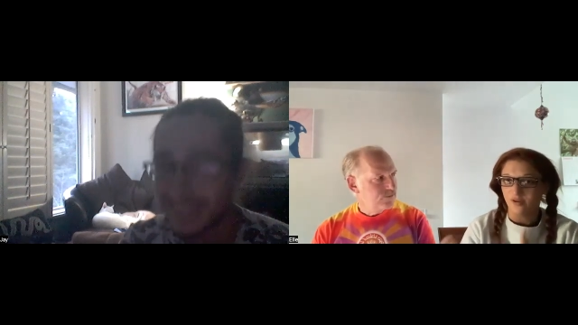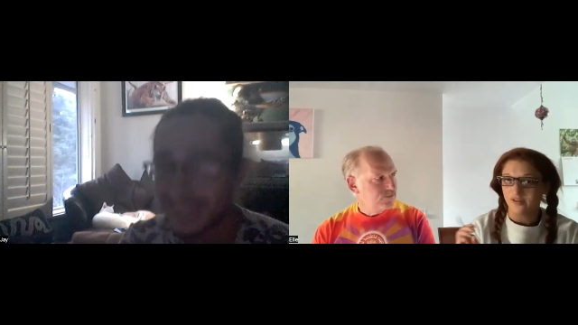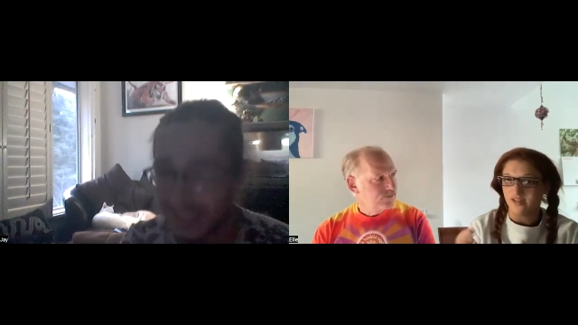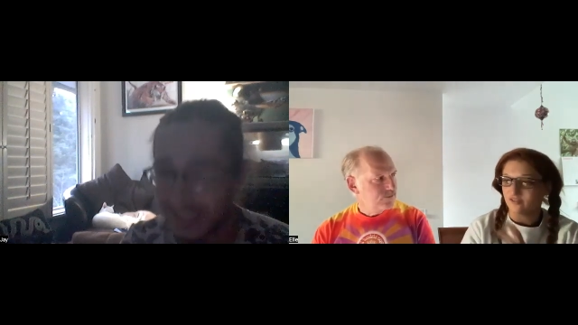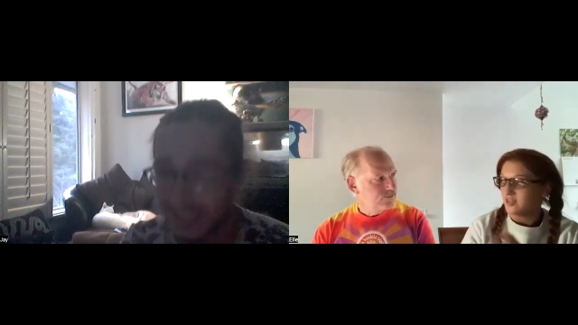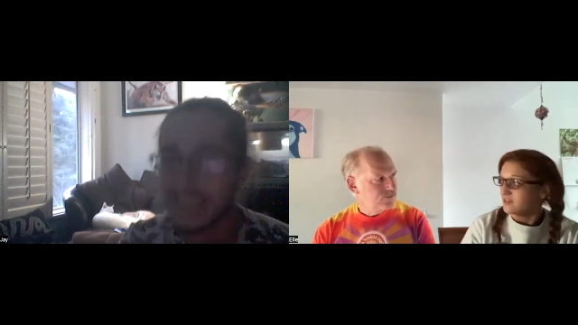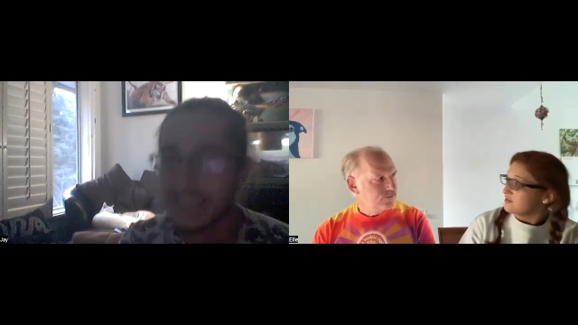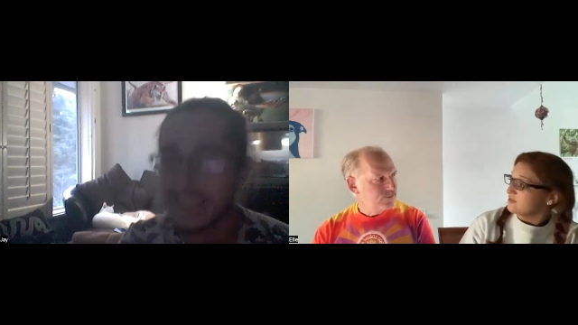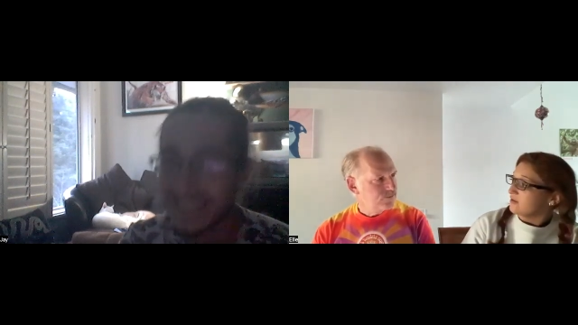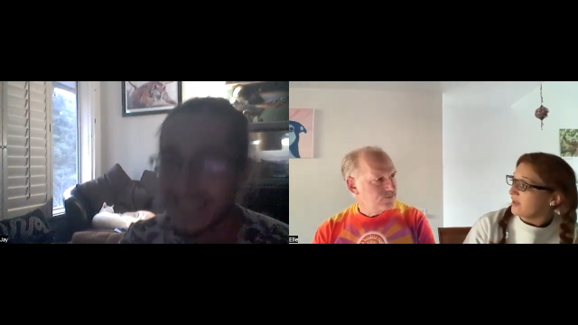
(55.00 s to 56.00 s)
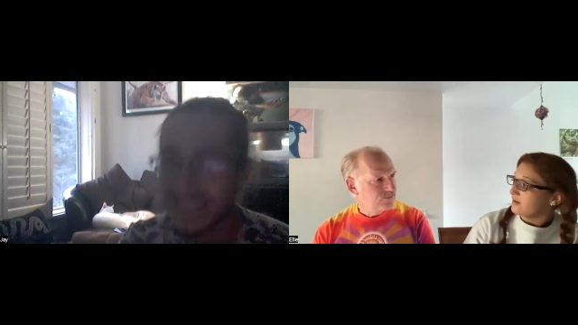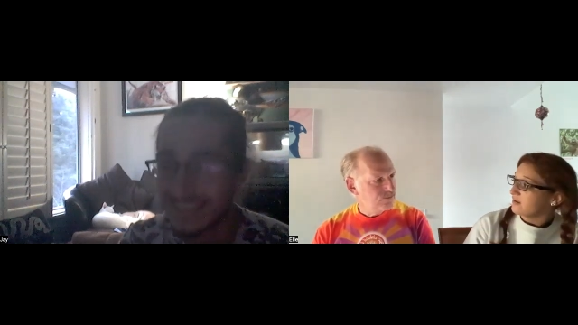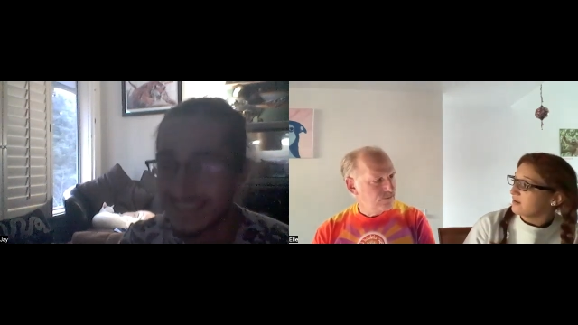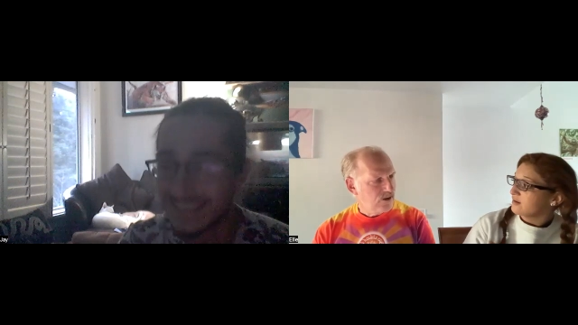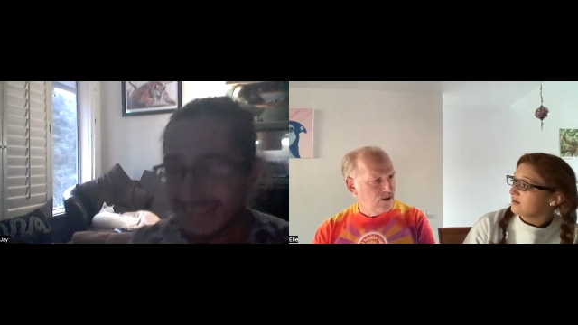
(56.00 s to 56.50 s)
Speaker 1: the word interchange. Did you know that?
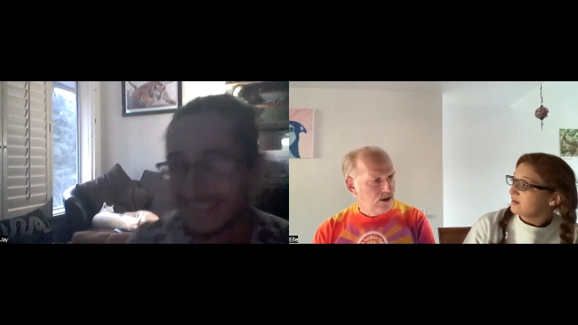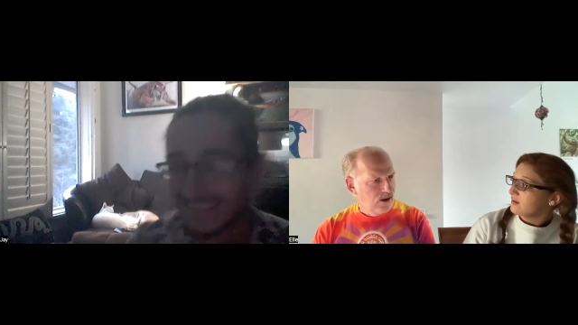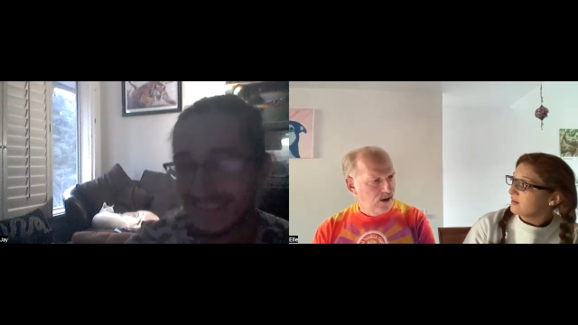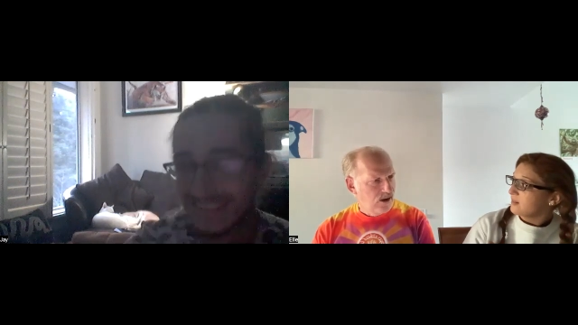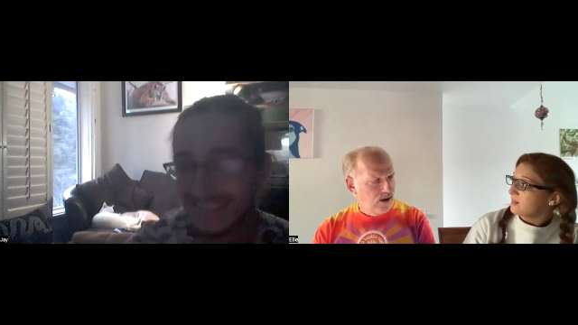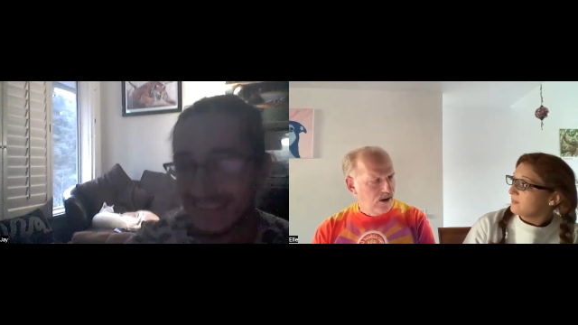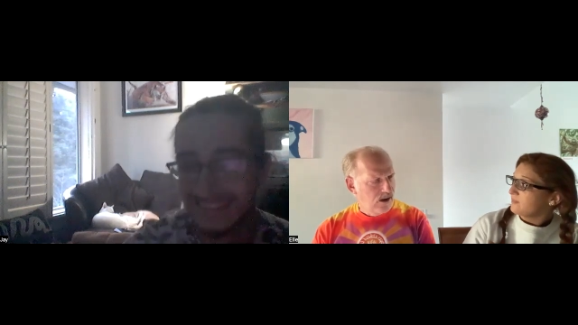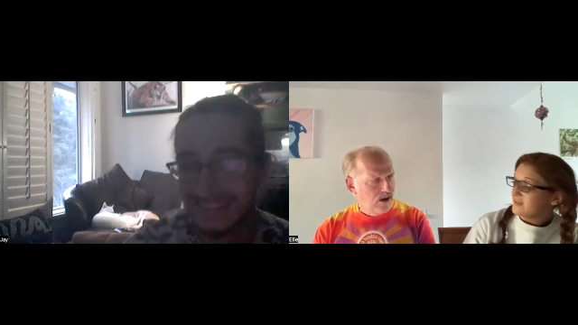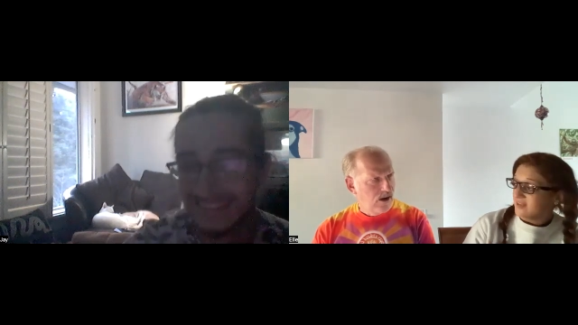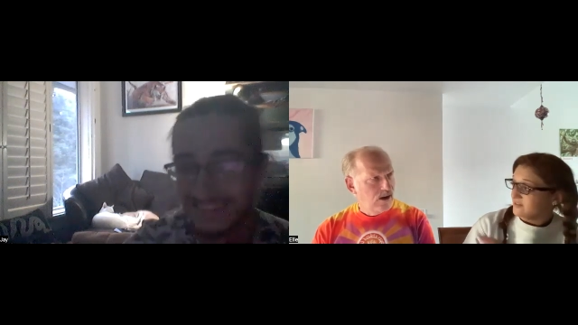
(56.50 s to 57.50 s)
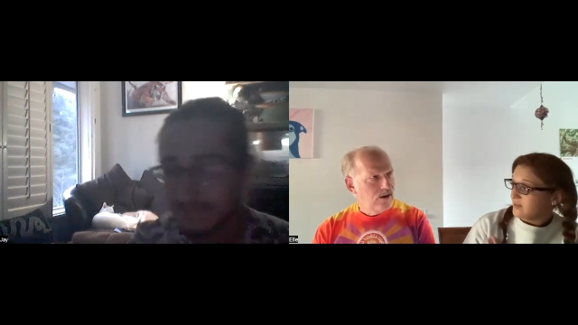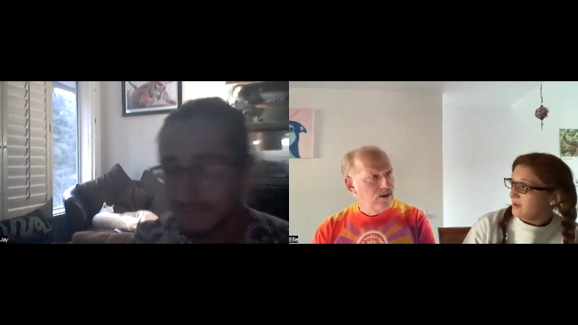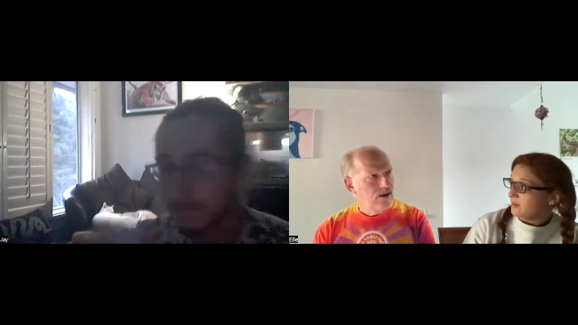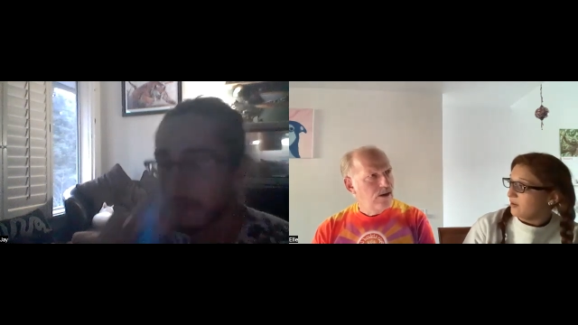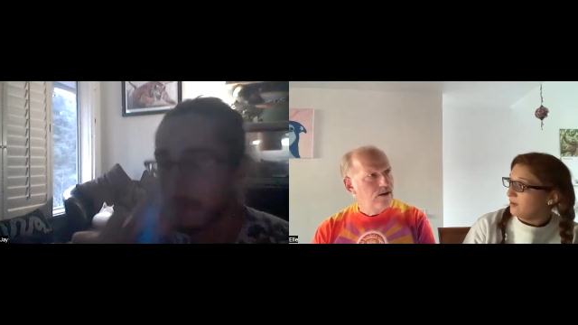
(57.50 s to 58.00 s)
It's not the
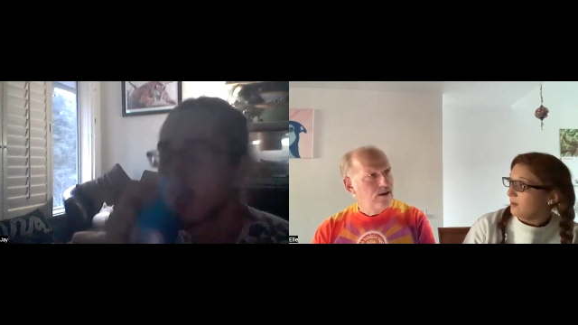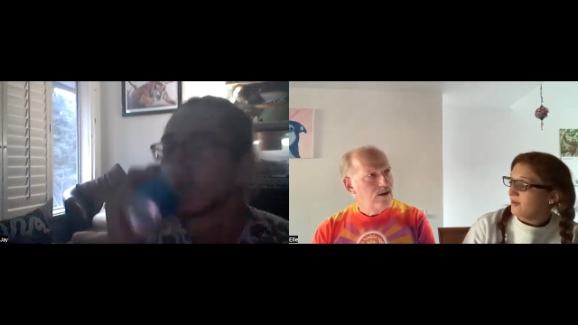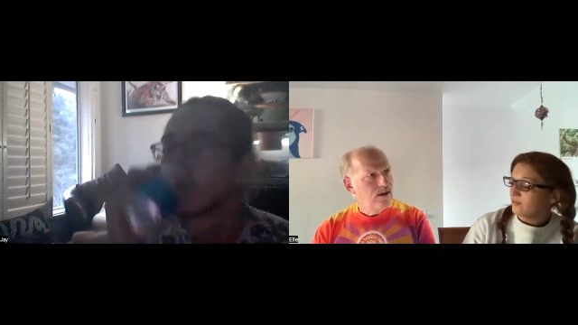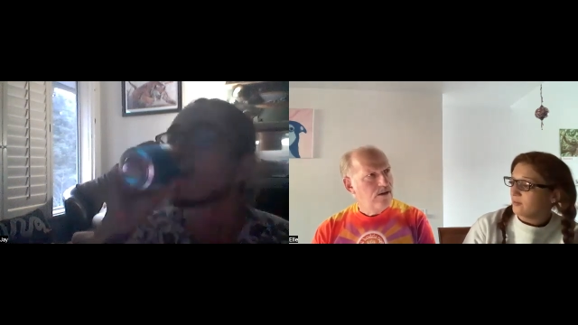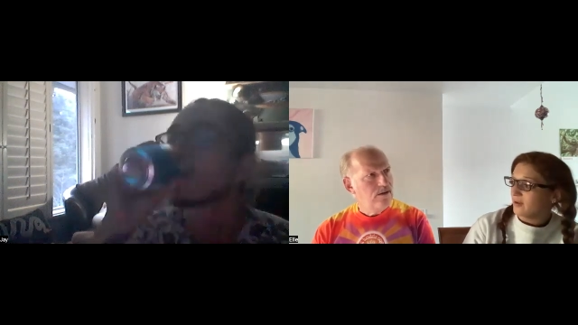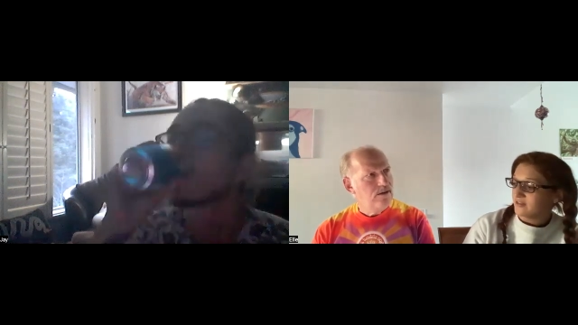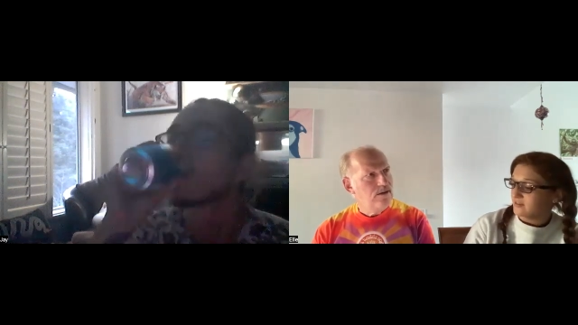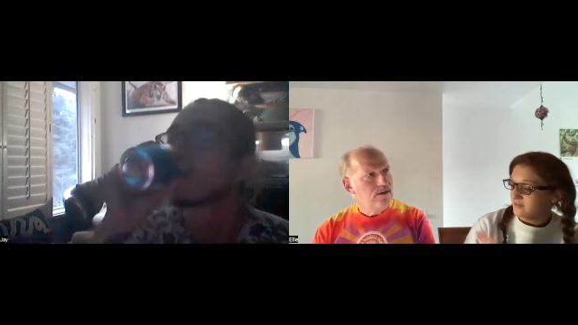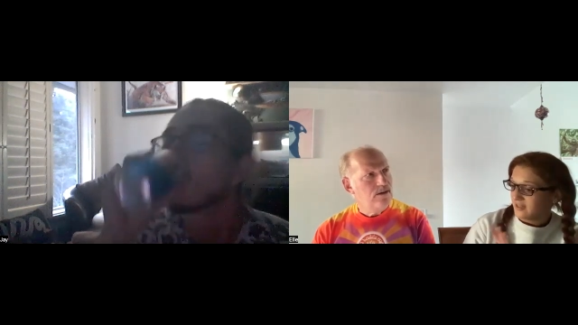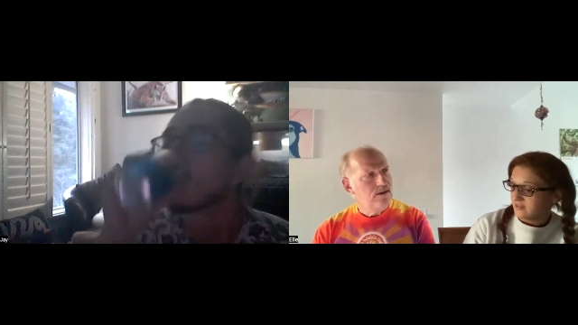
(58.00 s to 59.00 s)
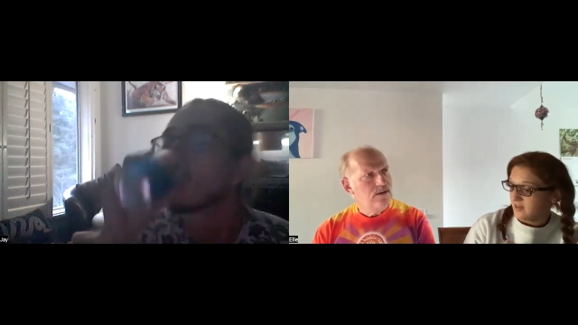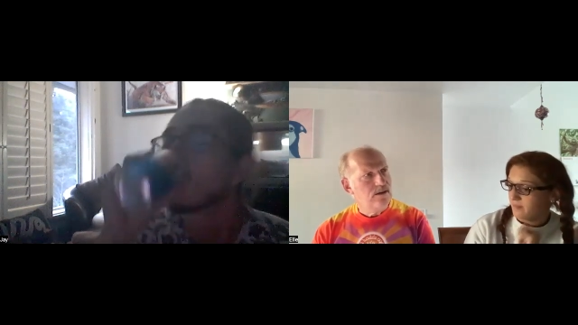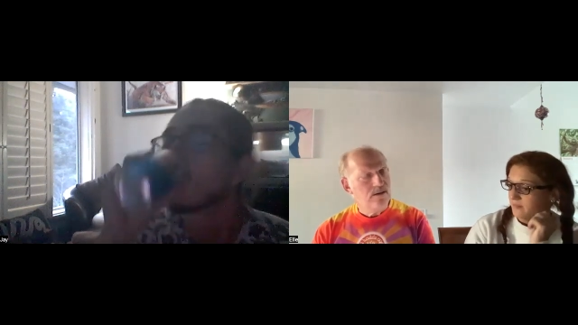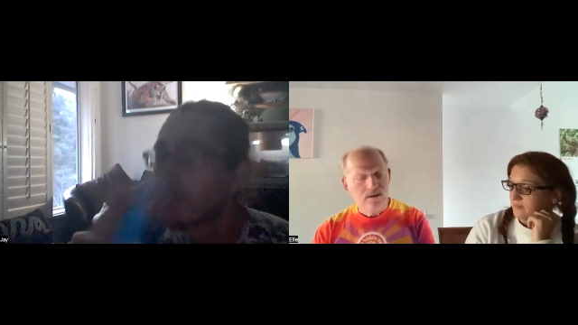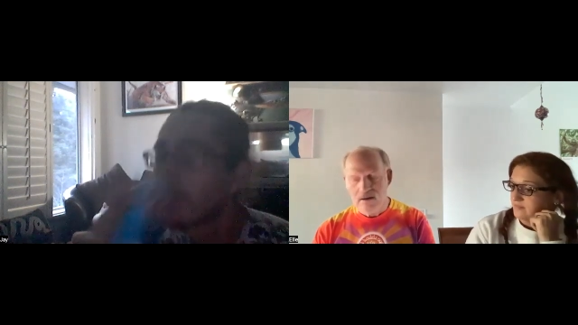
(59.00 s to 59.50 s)
same animal. A buffalo and bison is not the
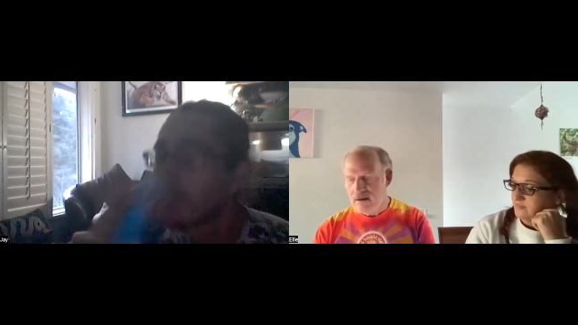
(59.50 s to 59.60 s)
same.